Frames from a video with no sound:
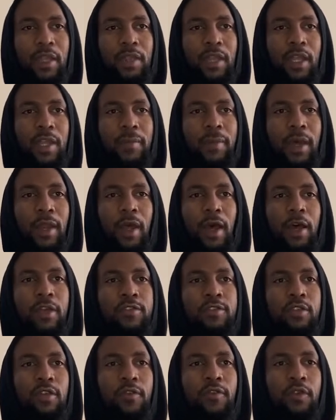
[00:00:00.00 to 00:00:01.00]
Think about
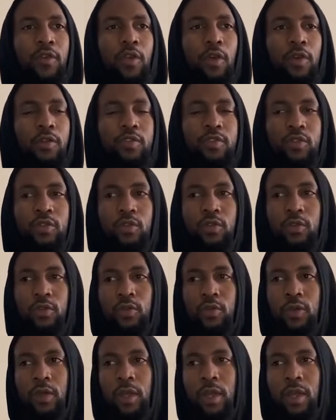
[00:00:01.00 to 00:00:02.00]
also if you go to